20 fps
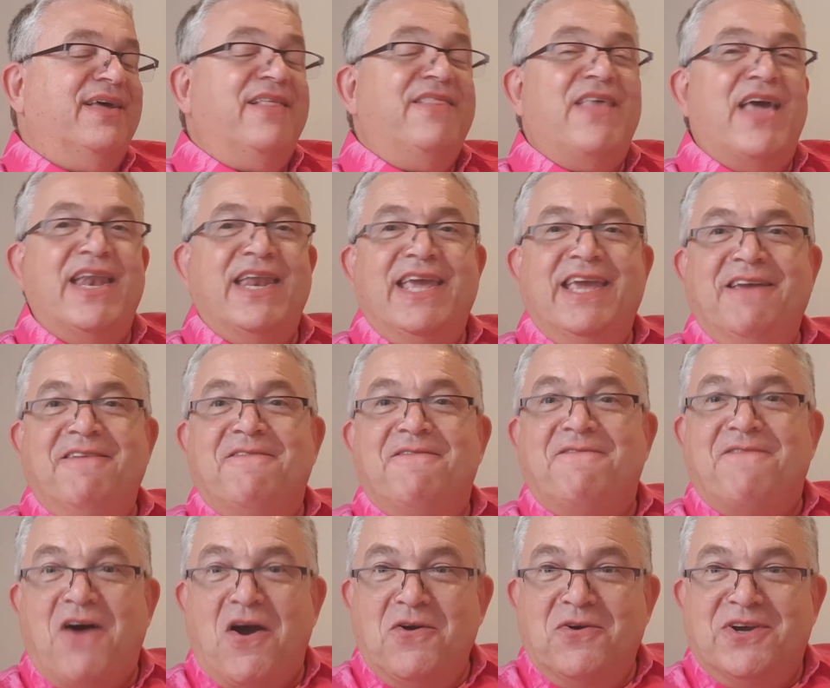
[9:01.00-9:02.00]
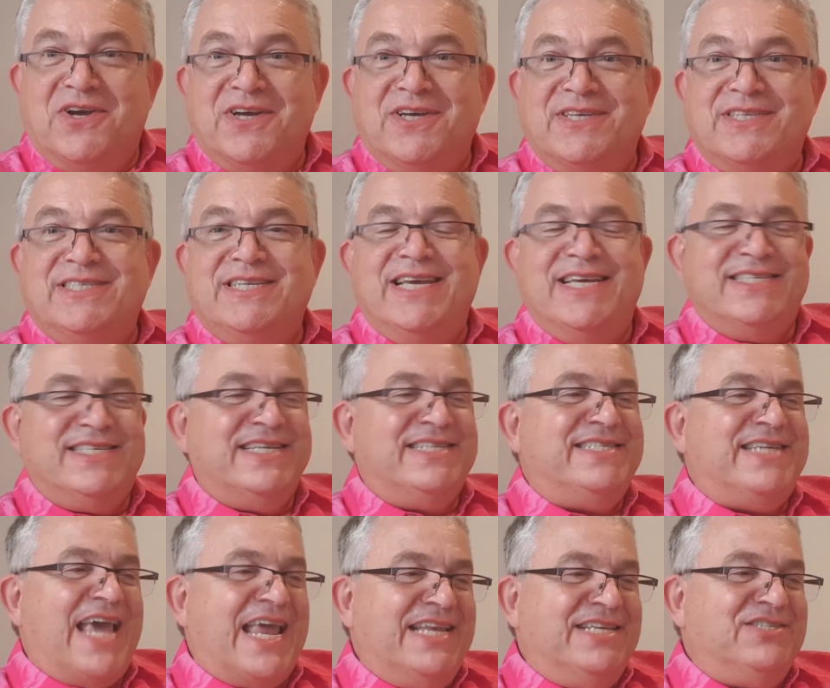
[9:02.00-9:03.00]
Then he focused his
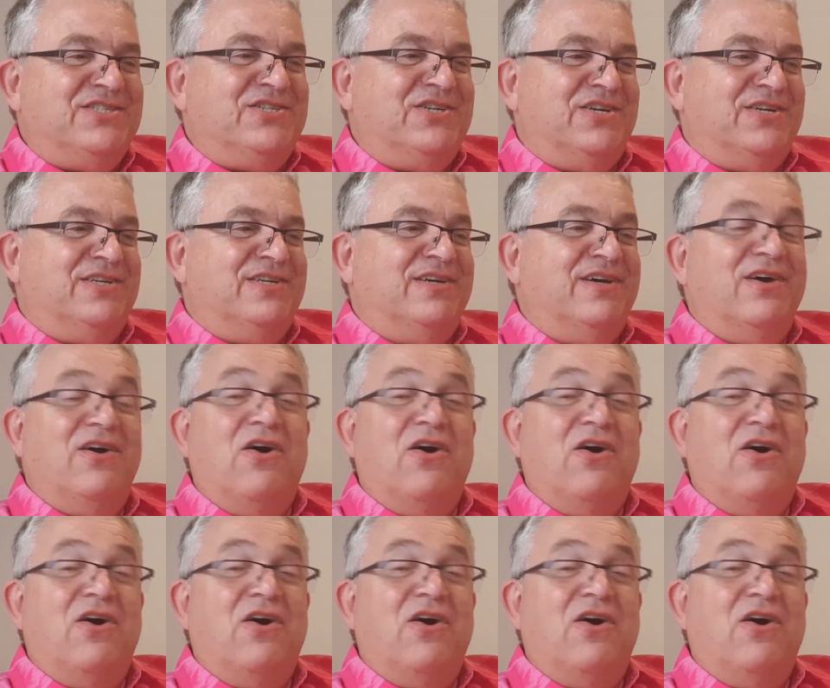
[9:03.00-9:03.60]
attention